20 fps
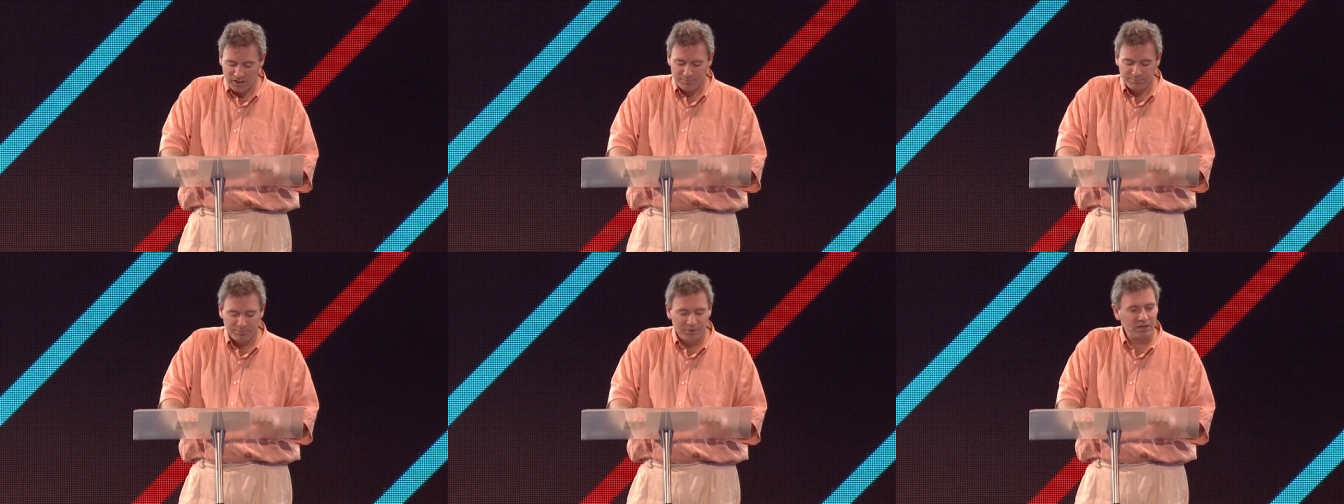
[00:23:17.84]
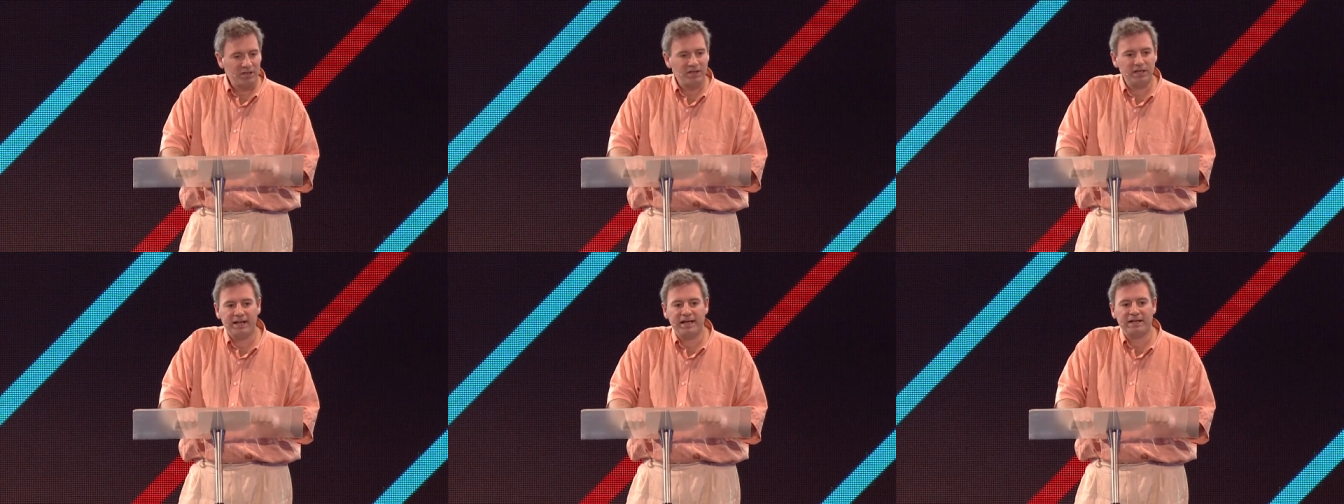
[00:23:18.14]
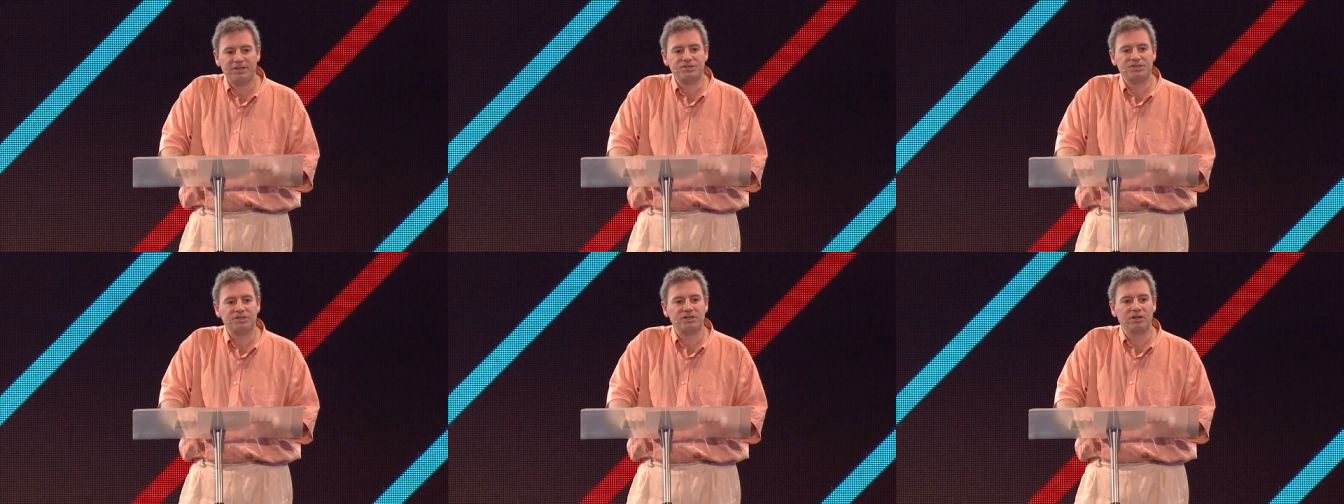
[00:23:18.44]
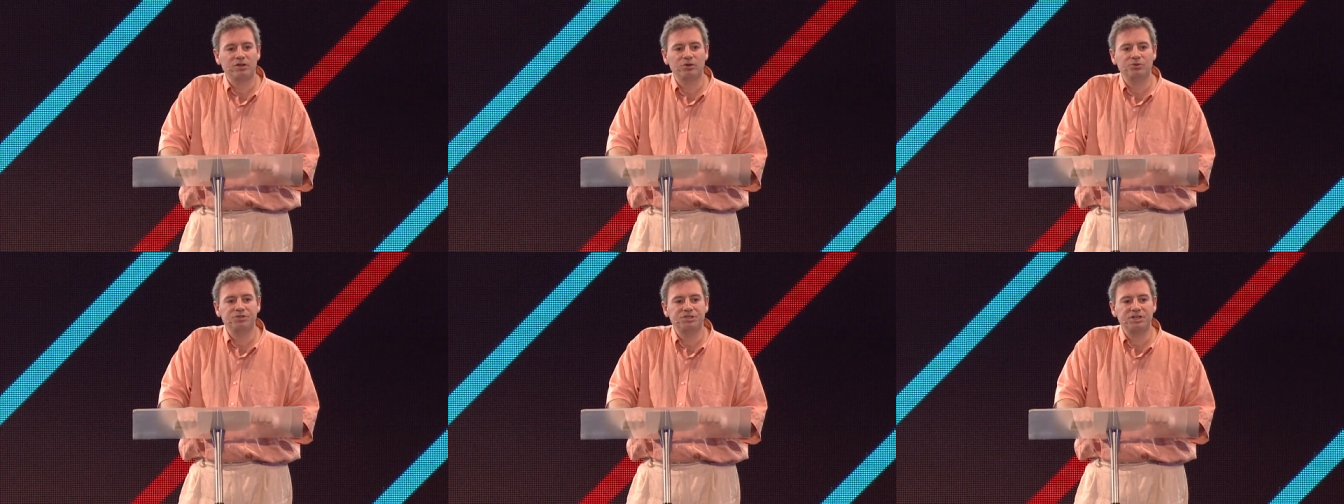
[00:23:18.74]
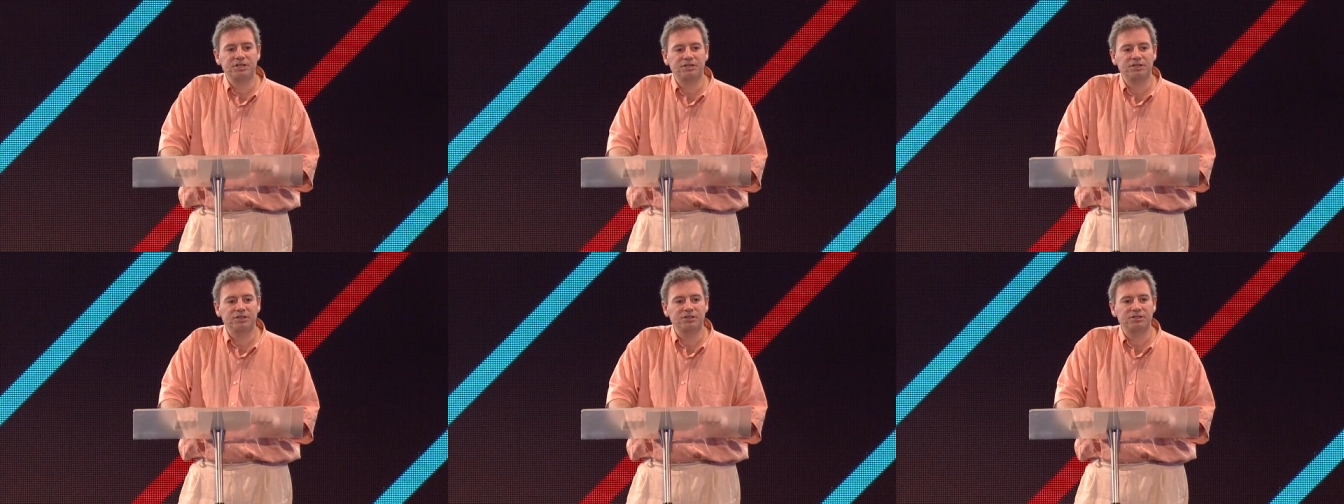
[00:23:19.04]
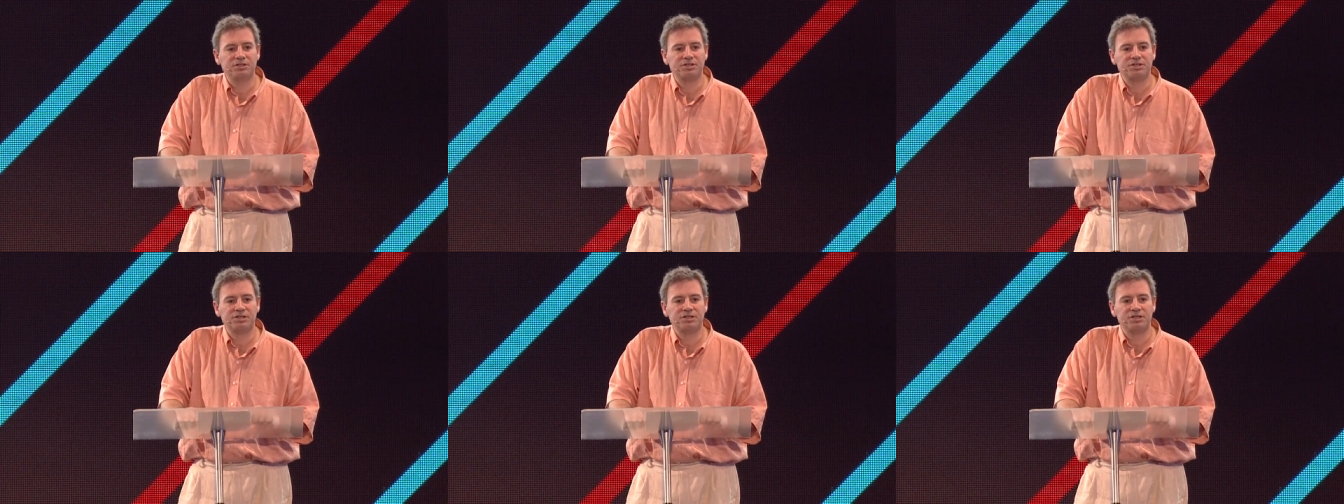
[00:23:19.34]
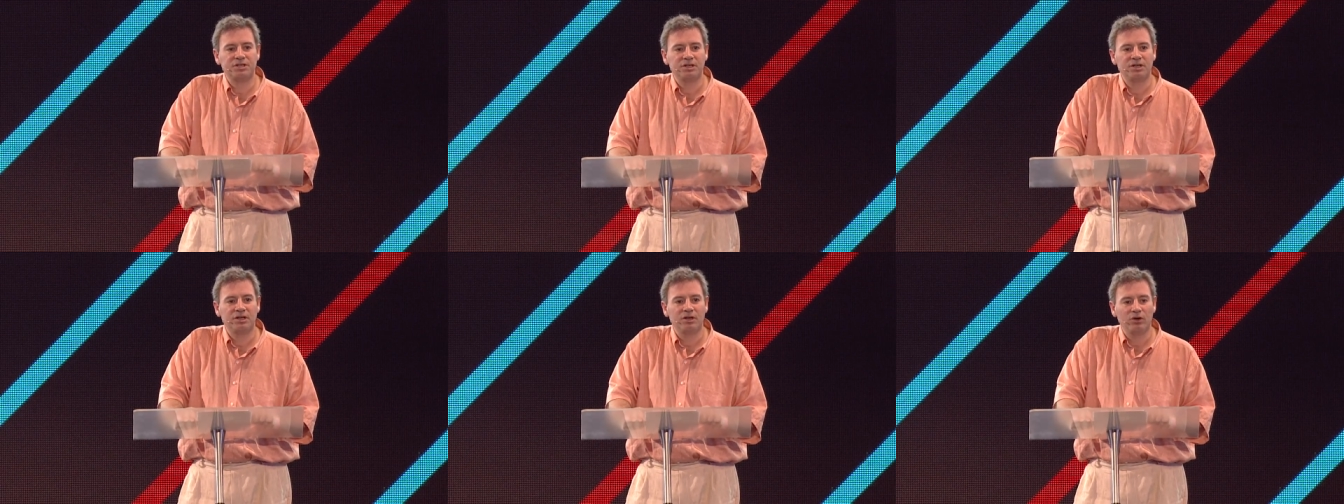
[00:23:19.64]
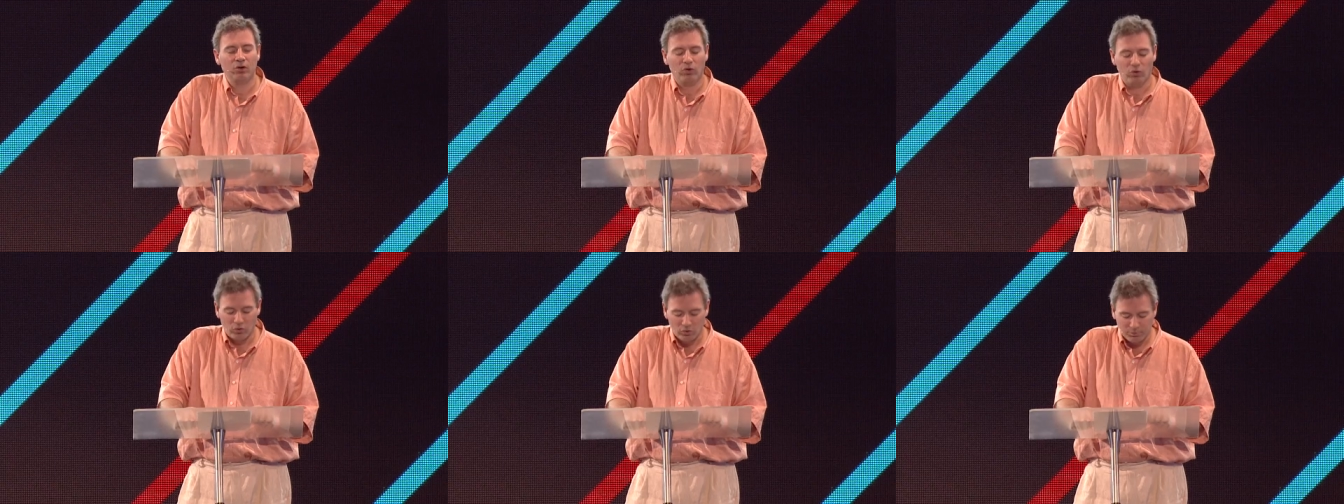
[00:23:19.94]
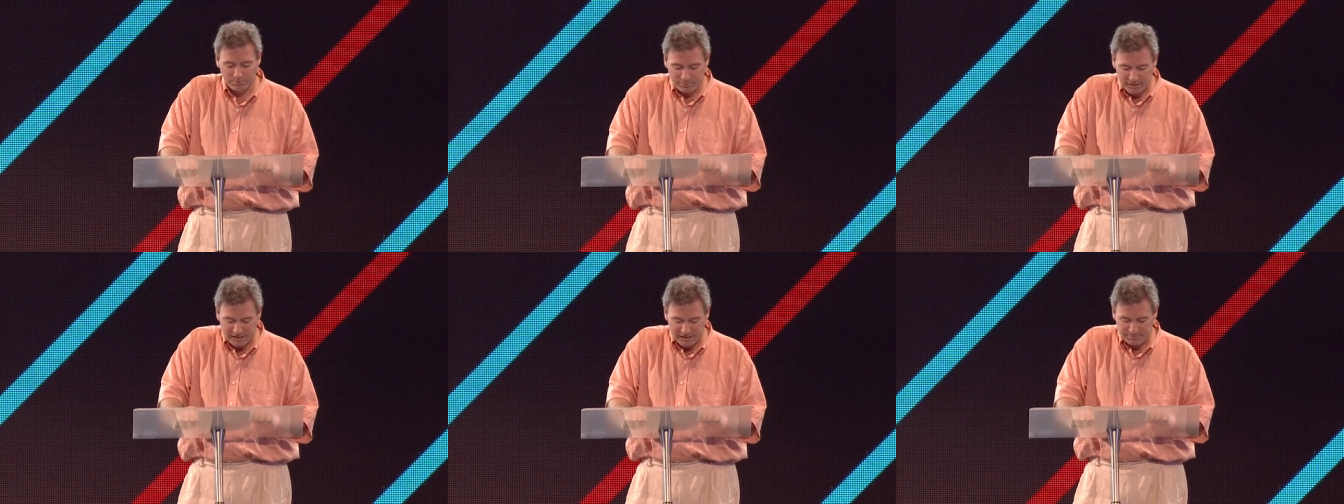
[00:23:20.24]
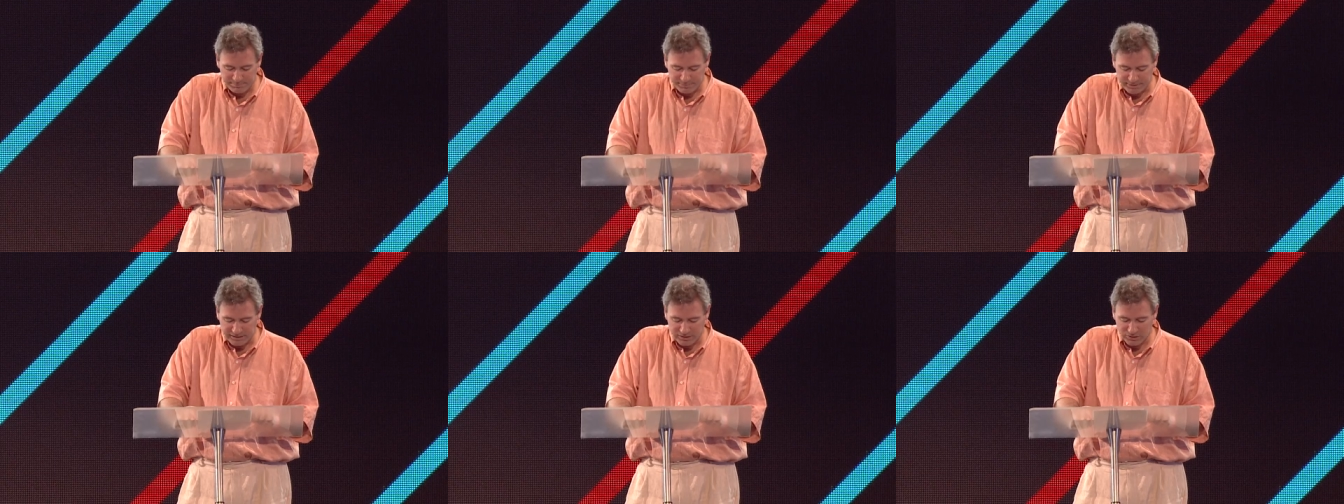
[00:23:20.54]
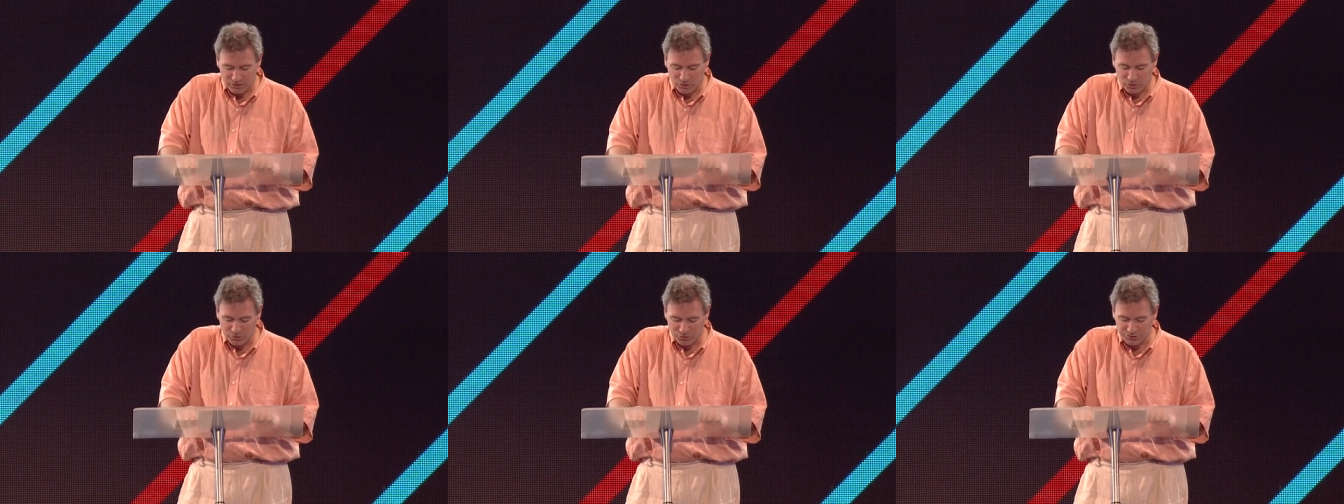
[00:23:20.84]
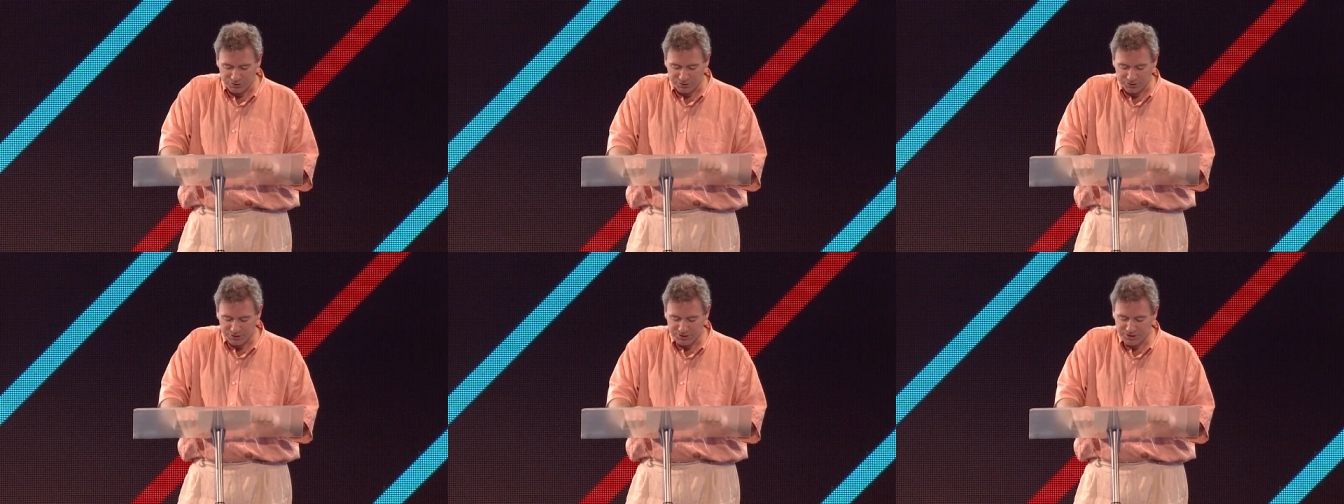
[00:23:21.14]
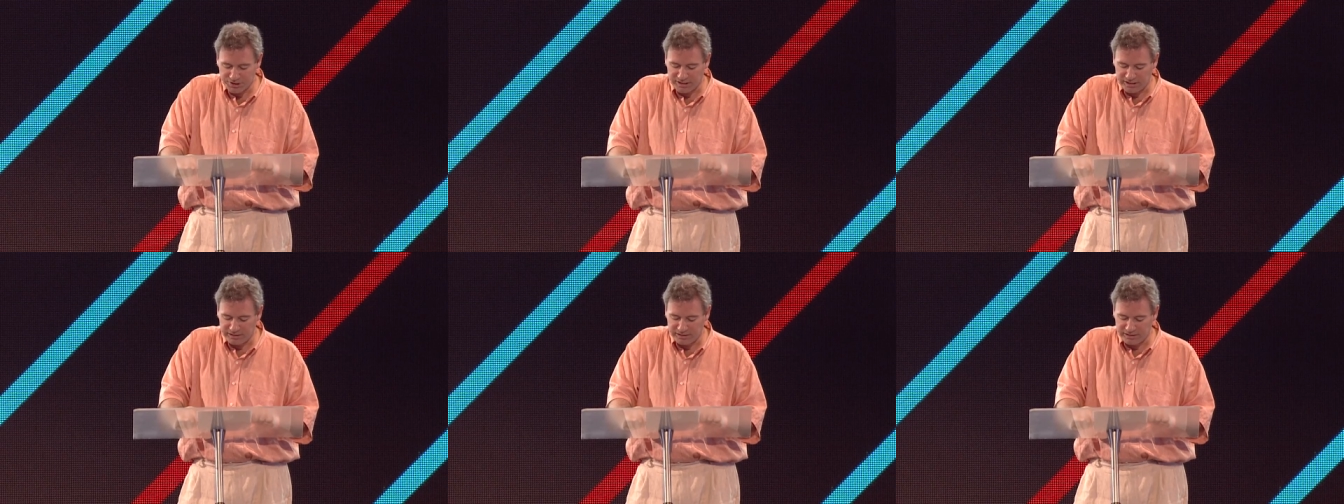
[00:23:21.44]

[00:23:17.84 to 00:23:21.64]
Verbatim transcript: But Laszlo didn't, or maybe couldn't,